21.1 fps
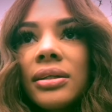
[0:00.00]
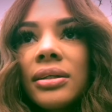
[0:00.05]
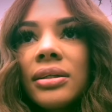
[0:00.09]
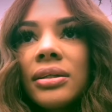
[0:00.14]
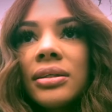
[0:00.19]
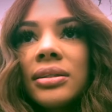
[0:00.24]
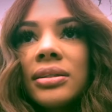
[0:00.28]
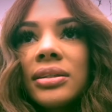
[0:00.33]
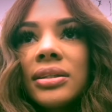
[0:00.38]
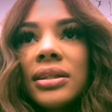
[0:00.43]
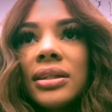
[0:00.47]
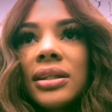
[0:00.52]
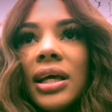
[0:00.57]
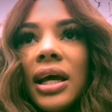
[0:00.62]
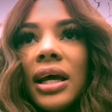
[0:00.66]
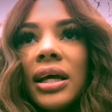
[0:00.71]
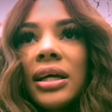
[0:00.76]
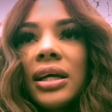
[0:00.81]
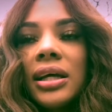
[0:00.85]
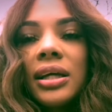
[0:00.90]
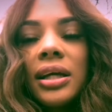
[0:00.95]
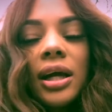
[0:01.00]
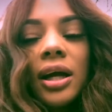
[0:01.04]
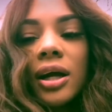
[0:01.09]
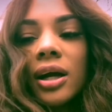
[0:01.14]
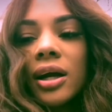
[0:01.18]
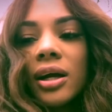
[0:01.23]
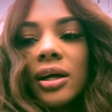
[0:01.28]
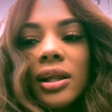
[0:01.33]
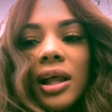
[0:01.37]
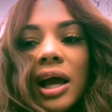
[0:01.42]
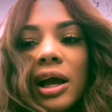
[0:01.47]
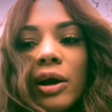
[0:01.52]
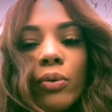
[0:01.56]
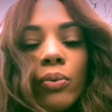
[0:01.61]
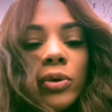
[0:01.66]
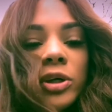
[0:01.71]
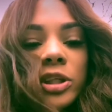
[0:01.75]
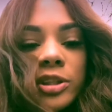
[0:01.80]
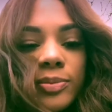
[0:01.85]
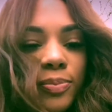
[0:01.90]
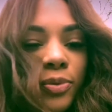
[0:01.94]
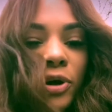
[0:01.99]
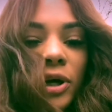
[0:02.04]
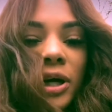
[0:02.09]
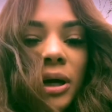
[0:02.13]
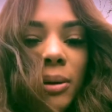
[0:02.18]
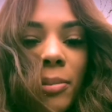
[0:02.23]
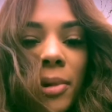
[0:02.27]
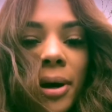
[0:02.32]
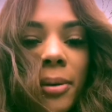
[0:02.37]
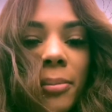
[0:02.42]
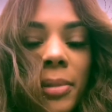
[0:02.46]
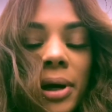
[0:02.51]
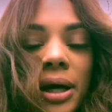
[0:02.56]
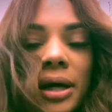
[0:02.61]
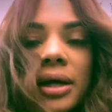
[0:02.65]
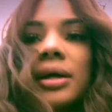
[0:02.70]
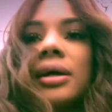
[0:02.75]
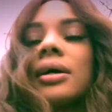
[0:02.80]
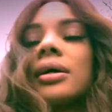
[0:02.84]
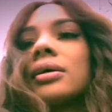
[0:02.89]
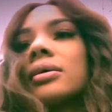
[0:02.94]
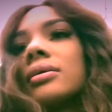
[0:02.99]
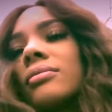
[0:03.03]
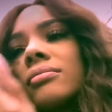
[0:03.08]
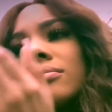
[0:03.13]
standing there like whispering about my head.